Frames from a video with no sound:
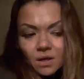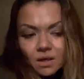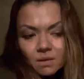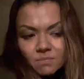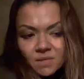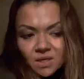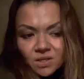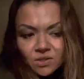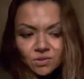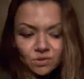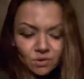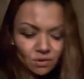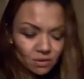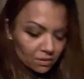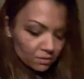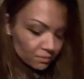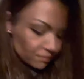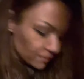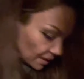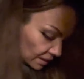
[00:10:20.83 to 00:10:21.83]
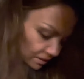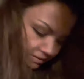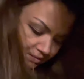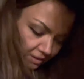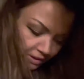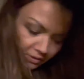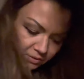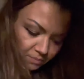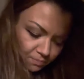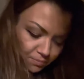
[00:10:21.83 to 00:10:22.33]
Make sure that the
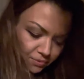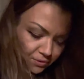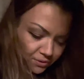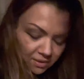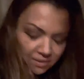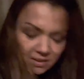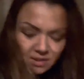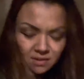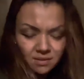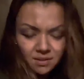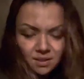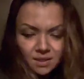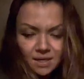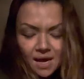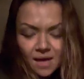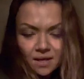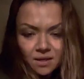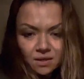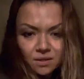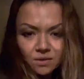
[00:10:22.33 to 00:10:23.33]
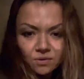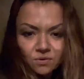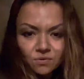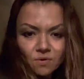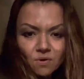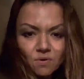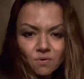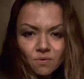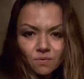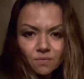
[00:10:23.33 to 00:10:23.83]
other person doesn't get out of
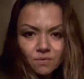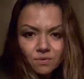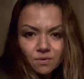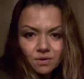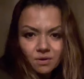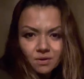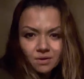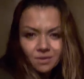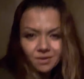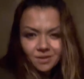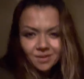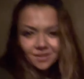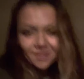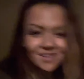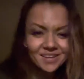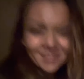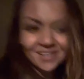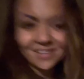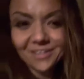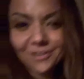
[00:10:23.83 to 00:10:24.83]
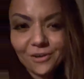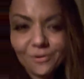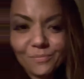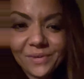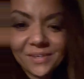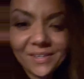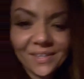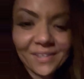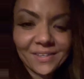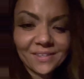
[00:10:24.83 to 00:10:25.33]
control. You know,
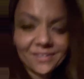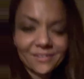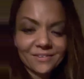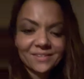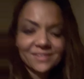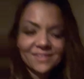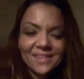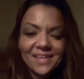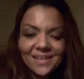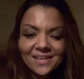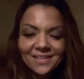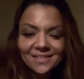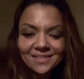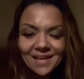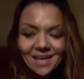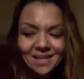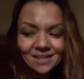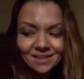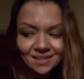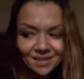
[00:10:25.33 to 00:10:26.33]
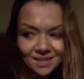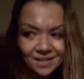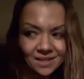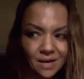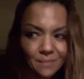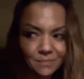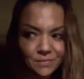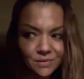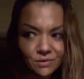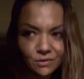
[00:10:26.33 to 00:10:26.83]
because there's things that lead
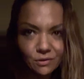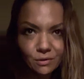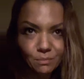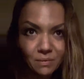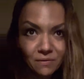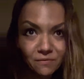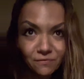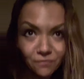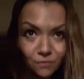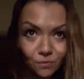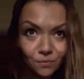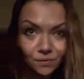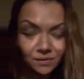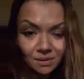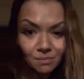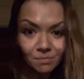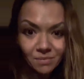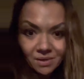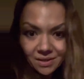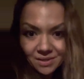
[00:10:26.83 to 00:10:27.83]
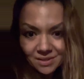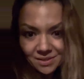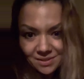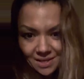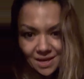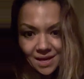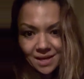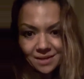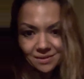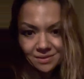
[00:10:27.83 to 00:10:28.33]
up to before somebody
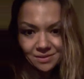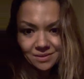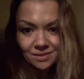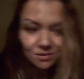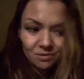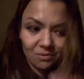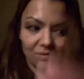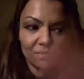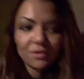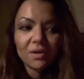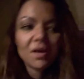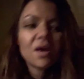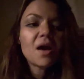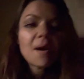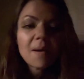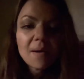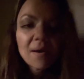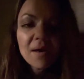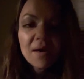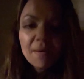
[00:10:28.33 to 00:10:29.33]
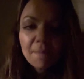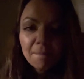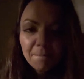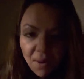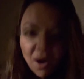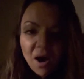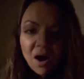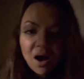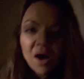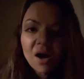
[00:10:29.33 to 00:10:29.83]
decides to
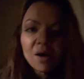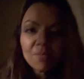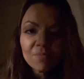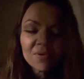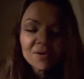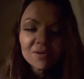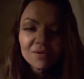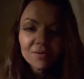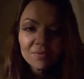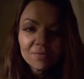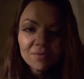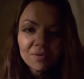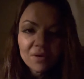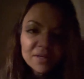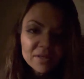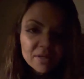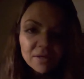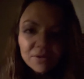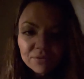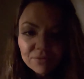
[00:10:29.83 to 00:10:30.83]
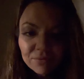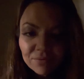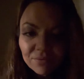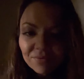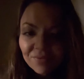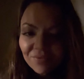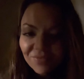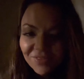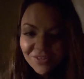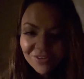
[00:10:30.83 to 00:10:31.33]
bomb another.
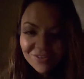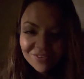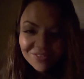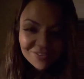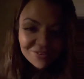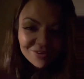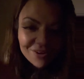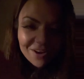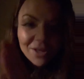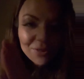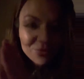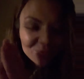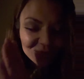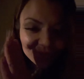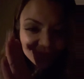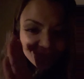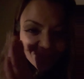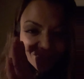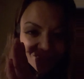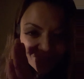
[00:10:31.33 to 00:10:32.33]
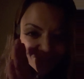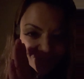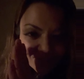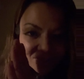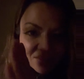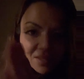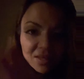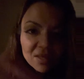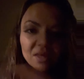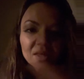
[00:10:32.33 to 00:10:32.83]
There are other things
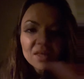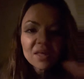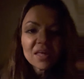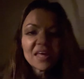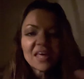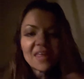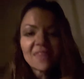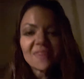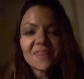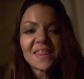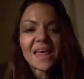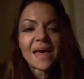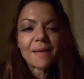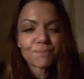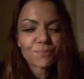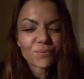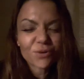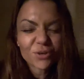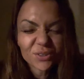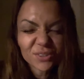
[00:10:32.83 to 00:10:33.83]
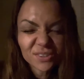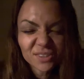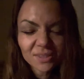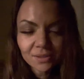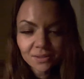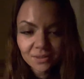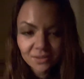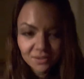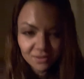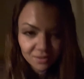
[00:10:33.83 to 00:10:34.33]
in that
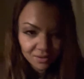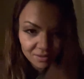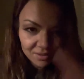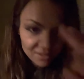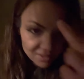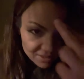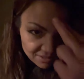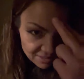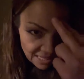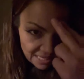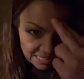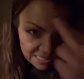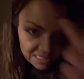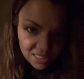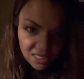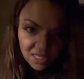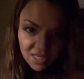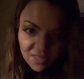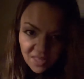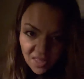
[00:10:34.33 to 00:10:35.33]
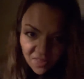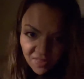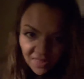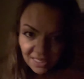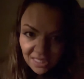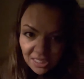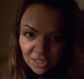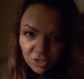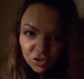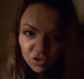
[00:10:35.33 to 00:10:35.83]
person's psyche that they
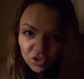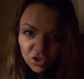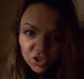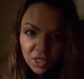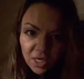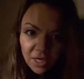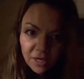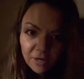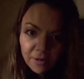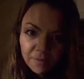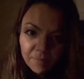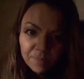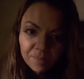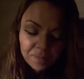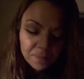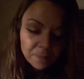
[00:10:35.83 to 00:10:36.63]
didn't share.